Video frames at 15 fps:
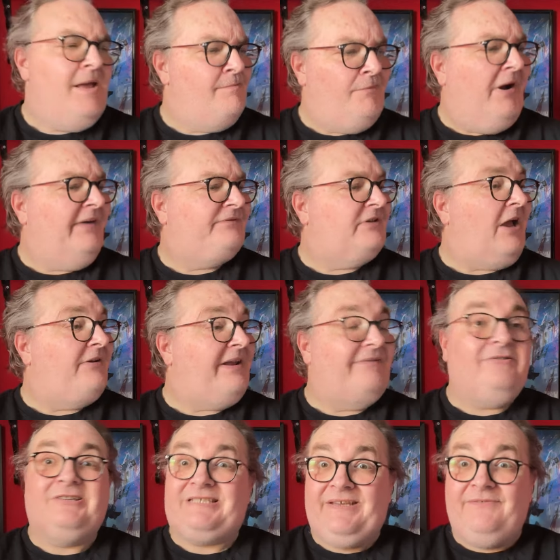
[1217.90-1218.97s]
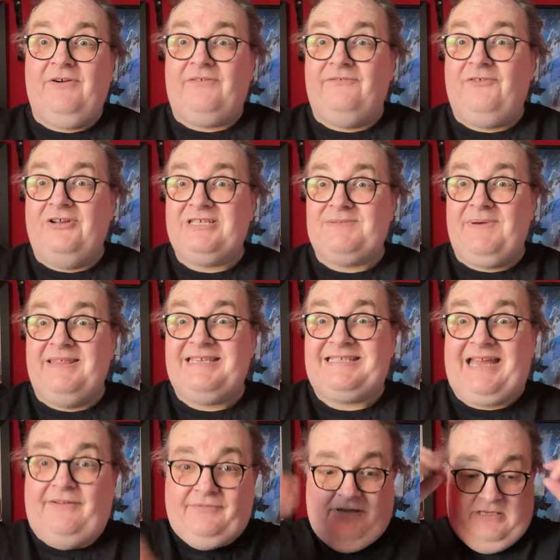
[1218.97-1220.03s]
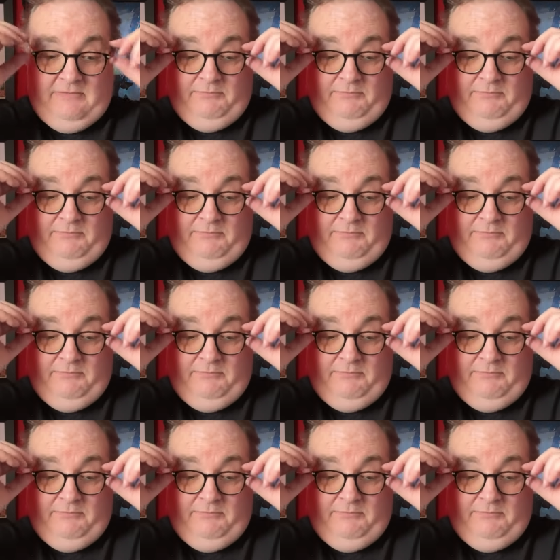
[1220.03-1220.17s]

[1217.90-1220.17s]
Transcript: Might have to go and have a look, see if I can find some other stuff.